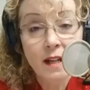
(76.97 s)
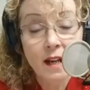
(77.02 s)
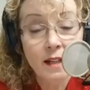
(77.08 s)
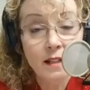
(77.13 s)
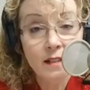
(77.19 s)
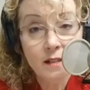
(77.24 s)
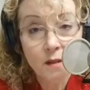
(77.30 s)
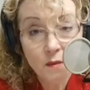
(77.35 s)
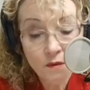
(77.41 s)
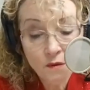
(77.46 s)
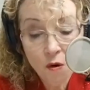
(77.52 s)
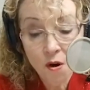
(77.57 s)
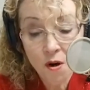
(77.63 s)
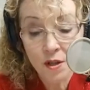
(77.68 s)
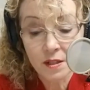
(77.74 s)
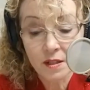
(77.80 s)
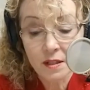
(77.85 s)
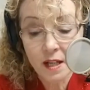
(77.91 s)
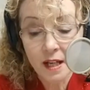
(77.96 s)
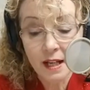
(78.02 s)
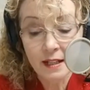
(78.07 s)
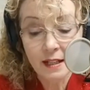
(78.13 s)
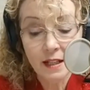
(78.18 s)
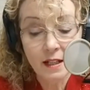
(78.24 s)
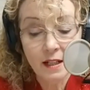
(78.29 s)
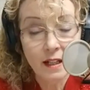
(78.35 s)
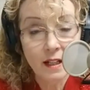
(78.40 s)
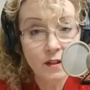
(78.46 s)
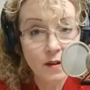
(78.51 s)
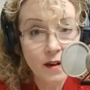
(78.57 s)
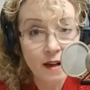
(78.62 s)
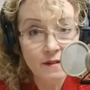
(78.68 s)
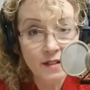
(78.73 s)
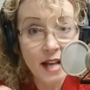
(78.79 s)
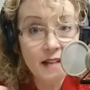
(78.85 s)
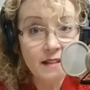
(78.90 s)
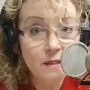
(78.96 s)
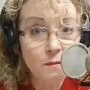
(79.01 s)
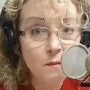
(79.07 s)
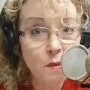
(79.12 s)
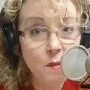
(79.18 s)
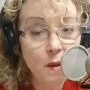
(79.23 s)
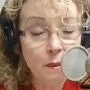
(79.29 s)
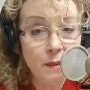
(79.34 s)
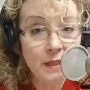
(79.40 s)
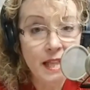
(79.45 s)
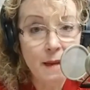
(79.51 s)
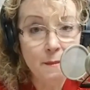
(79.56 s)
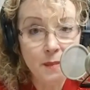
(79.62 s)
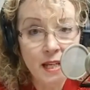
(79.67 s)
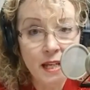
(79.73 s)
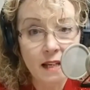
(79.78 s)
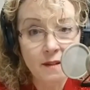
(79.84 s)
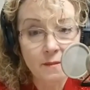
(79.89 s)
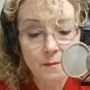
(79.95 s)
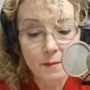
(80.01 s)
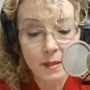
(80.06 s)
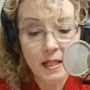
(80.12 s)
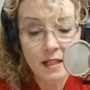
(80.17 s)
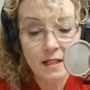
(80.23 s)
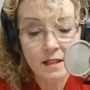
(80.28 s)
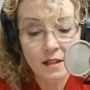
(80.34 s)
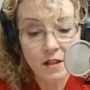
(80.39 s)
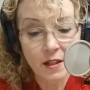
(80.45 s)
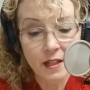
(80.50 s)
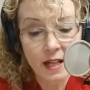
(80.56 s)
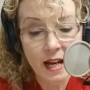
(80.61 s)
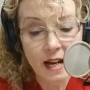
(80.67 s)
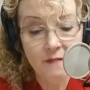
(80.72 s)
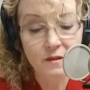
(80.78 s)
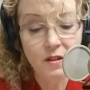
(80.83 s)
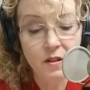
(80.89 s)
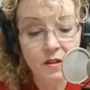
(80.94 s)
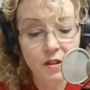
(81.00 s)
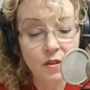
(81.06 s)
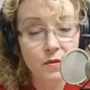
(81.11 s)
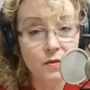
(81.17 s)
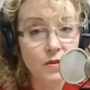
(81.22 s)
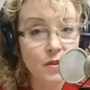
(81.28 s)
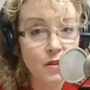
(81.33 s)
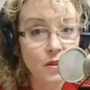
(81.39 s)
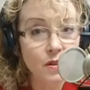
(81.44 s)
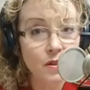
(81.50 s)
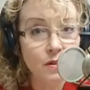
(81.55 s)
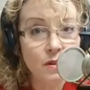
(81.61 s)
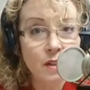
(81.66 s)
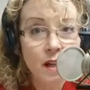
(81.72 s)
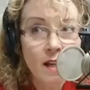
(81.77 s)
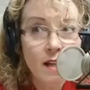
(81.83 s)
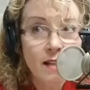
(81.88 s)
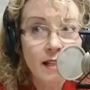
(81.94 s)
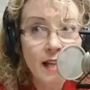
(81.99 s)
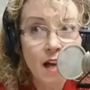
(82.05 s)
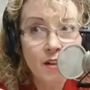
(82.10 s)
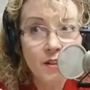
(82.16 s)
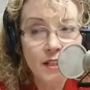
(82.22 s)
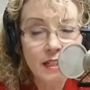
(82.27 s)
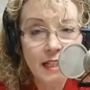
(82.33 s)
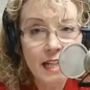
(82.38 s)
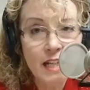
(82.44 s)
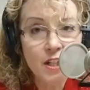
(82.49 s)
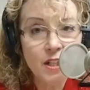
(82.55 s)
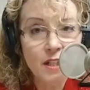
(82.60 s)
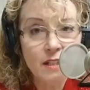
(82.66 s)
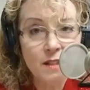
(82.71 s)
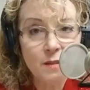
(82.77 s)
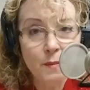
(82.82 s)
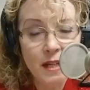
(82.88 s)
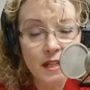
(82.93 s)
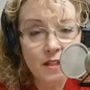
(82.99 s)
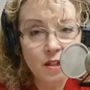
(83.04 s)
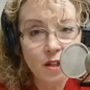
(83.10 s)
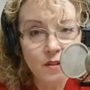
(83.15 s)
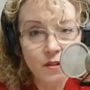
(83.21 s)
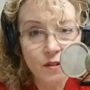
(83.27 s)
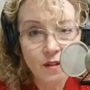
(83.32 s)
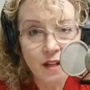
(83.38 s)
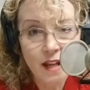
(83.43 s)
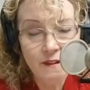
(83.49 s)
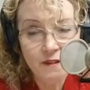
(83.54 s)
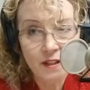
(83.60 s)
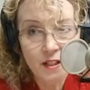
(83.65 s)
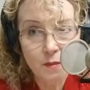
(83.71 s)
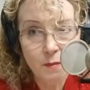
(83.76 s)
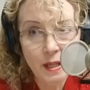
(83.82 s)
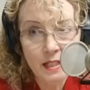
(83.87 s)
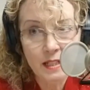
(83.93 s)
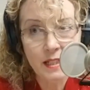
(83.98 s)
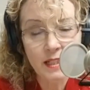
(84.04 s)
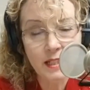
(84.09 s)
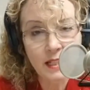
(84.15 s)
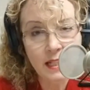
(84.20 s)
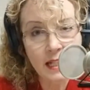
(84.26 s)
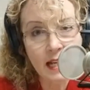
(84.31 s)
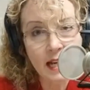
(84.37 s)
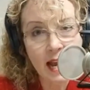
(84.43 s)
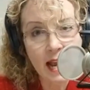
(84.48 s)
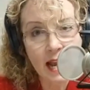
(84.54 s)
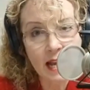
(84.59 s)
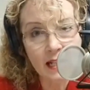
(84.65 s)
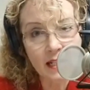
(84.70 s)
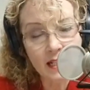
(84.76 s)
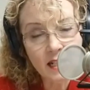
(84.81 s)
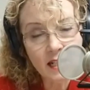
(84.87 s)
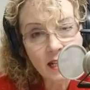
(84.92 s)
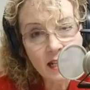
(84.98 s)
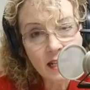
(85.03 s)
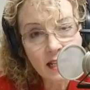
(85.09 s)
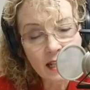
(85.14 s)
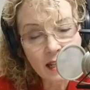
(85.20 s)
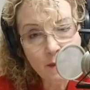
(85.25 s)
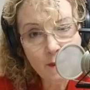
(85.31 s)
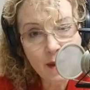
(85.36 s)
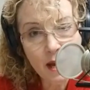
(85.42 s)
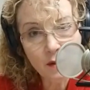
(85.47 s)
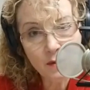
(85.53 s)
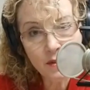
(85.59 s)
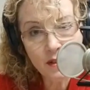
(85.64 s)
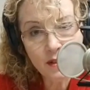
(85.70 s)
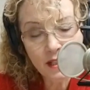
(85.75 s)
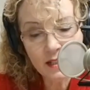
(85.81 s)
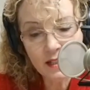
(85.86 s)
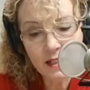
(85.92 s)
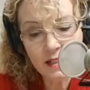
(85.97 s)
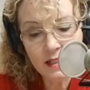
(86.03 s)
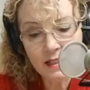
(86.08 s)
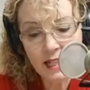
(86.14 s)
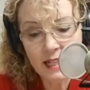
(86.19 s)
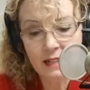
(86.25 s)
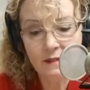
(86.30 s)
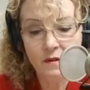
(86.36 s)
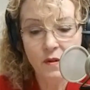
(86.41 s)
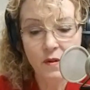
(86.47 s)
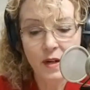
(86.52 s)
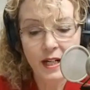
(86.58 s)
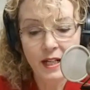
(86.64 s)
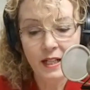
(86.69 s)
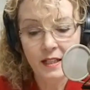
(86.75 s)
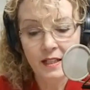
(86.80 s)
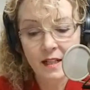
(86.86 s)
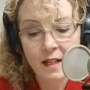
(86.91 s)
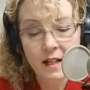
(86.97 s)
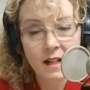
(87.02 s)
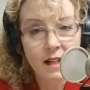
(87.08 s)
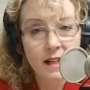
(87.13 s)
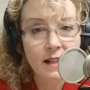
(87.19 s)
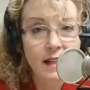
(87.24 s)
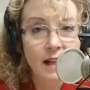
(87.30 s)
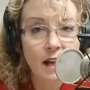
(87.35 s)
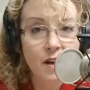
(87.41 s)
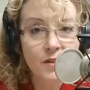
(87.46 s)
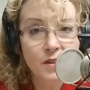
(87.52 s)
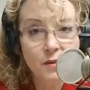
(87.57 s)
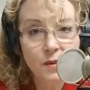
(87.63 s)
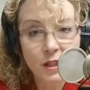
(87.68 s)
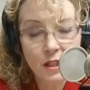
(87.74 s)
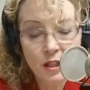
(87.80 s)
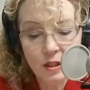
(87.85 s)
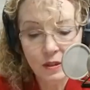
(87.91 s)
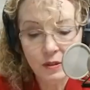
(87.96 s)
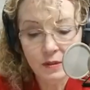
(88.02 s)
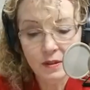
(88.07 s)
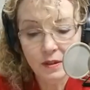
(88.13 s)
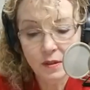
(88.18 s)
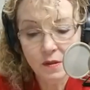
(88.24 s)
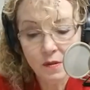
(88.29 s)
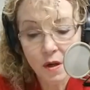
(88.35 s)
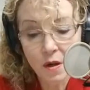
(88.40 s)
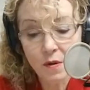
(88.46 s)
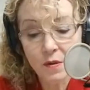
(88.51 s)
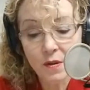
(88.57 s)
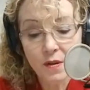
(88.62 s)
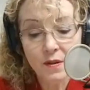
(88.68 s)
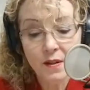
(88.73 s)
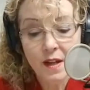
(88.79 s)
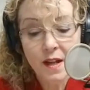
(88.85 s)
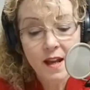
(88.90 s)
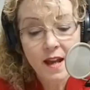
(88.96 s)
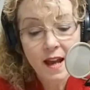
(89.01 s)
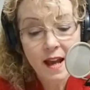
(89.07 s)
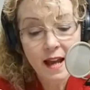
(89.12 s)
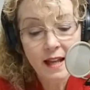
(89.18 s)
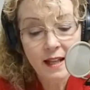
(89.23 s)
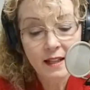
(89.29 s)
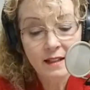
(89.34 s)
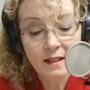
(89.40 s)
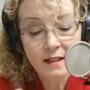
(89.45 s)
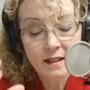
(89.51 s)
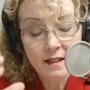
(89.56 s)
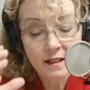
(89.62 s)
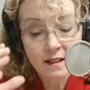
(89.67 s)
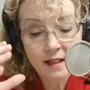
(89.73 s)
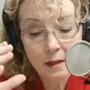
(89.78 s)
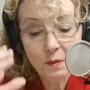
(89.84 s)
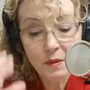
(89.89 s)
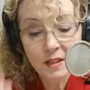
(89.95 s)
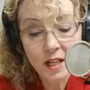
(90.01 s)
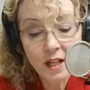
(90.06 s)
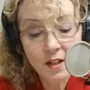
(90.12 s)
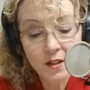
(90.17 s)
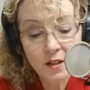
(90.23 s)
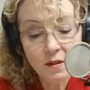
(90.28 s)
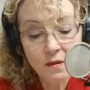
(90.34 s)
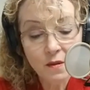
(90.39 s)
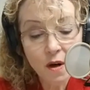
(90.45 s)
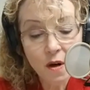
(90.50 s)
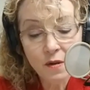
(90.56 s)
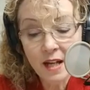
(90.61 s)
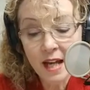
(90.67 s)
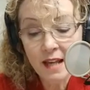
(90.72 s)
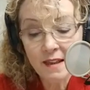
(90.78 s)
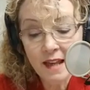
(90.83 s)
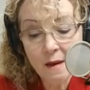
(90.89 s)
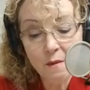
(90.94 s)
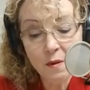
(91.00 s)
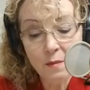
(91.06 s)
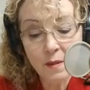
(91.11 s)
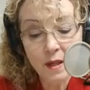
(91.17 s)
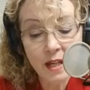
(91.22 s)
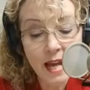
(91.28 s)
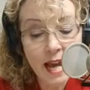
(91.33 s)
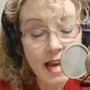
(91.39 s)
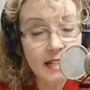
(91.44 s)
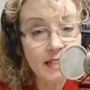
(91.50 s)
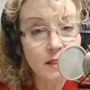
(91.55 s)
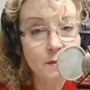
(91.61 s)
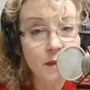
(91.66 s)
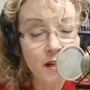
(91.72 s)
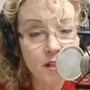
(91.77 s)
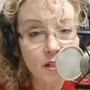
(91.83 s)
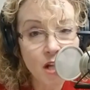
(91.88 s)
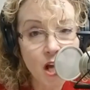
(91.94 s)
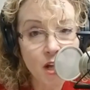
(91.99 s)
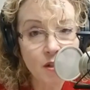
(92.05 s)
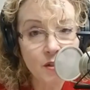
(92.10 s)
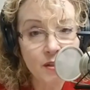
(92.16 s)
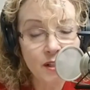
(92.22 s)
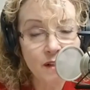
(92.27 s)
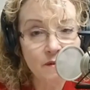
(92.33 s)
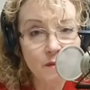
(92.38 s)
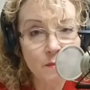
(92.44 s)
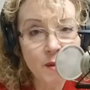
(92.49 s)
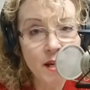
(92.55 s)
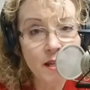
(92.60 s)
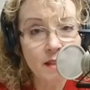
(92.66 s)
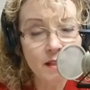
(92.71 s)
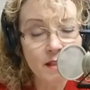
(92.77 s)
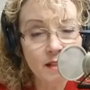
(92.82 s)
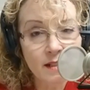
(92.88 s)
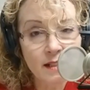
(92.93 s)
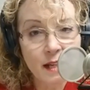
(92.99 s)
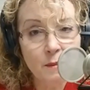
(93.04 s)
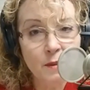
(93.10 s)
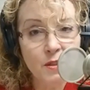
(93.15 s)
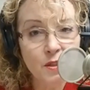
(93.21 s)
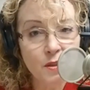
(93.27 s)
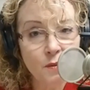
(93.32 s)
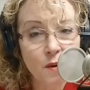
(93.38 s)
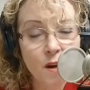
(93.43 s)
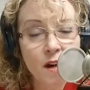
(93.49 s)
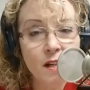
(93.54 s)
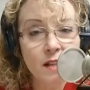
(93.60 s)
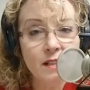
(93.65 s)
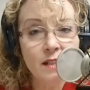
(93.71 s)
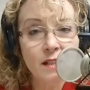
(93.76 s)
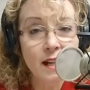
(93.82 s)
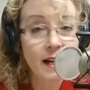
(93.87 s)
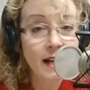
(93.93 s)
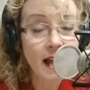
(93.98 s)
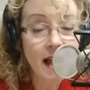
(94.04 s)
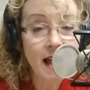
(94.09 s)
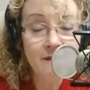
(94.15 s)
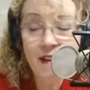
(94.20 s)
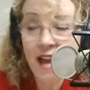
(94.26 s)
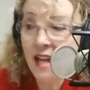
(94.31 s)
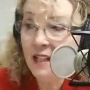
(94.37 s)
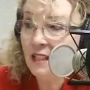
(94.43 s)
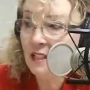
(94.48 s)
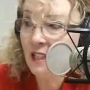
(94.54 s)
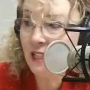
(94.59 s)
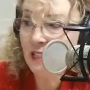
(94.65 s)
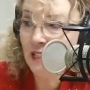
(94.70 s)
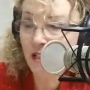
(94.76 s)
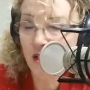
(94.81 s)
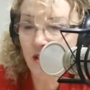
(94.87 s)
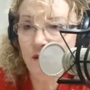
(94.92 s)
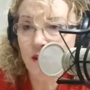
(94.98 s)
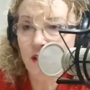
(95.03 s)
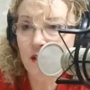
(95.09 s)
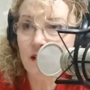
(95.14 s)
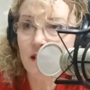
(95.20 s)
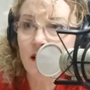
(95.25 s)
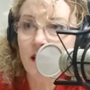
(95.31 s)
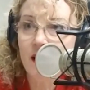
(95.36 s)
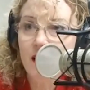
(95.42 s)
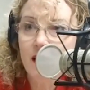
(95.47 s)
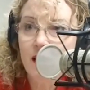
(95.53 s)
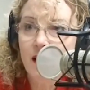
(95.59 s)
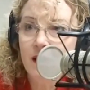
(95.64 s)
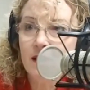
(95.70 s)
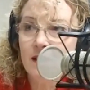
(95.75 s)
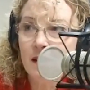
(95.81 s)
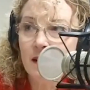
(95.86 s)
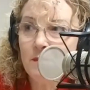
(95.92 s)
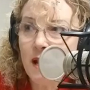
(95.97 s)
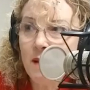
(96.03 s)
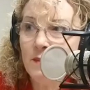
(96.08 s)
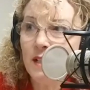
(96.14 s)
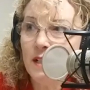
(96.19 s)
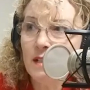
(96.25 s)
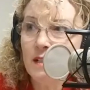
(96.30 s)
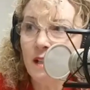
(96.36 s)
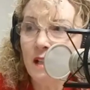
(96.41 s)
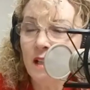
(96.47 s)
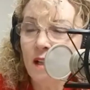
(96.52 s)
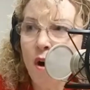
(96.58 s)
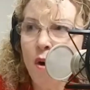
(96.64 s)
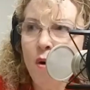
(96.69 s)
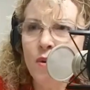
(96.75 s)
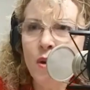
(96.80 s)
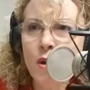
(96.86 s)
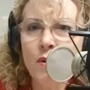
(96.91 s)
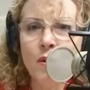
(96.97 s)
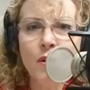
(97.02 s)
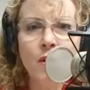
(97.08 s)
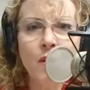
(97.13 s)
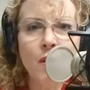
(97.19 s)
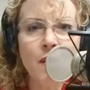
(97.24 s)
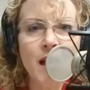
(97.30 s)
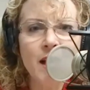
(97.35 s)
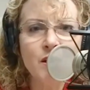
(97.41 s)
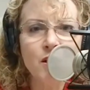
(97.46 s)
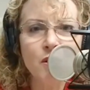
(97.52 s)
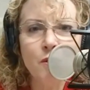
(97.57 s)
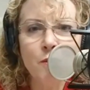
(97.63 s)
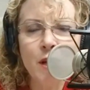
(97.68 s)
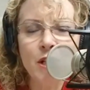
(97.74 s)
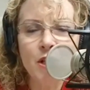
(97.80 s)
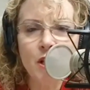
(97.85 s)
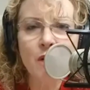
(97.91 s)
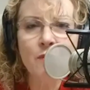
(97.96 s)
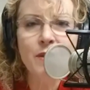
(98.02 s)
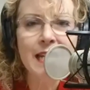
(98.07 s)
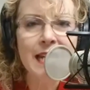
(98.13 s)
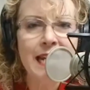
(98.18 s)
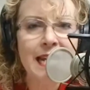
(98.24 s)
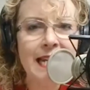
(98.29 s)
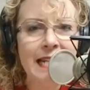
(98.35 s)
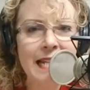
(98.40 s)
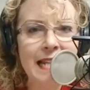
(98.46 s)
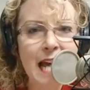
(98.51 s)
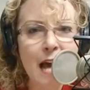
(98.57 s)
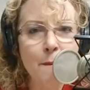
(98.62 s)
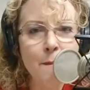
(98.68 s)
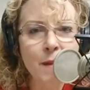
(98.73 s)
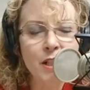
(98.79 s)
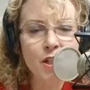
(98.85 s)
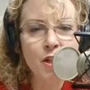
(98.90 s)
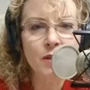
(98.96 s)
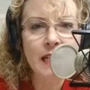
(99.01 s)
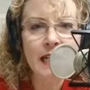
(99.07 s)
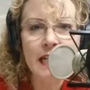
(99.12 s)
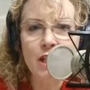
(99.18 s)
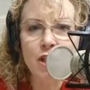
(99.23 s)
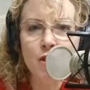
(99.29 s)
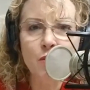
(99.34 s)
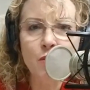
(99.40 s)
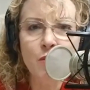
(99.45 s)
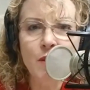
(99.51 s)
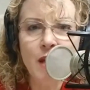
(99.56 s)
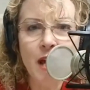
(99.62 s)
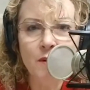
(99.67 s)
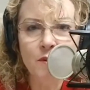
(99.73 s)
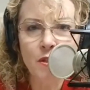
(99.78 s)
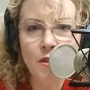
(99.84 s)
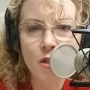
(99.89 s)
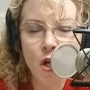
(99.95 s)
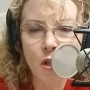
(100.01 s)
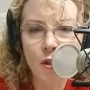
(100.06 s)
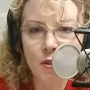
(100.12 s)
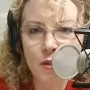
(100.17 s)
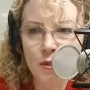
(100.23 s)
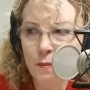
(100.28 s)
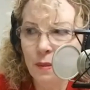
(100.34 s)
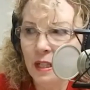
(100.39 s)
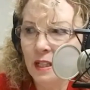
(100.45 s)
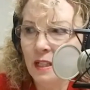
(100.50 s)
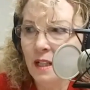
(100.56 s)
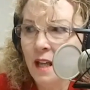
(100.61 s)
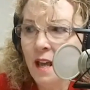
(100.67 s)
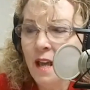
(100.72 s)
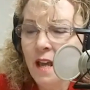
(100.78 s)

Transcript: And they say, well, of course. And you have to ask them, well, what would that be? Because they're going to have to use their calculations based on your life expectancy and the amount that's in the line of credit. They also include the growth, and they will tell you, okay, that will be X amount of dollars every month. Is that what you want? And I've had clients do this, and sometimes they say, oh, no, that's too much. I don't need that much. I only need $2,000 a month.